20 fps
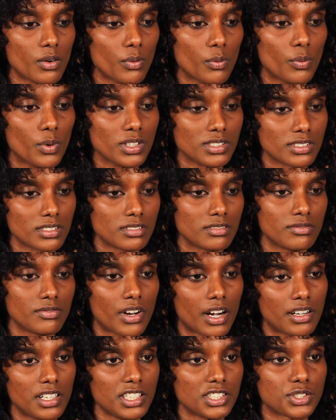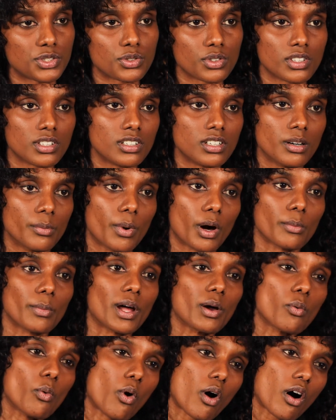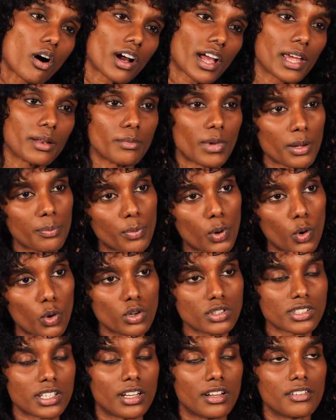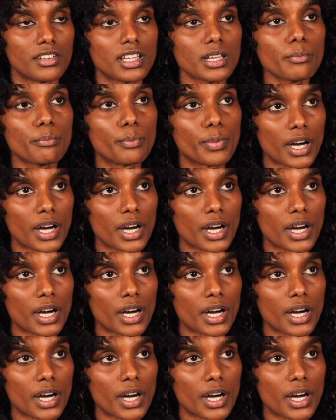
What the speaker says: wasn't very sure about my walk and my pose and everything,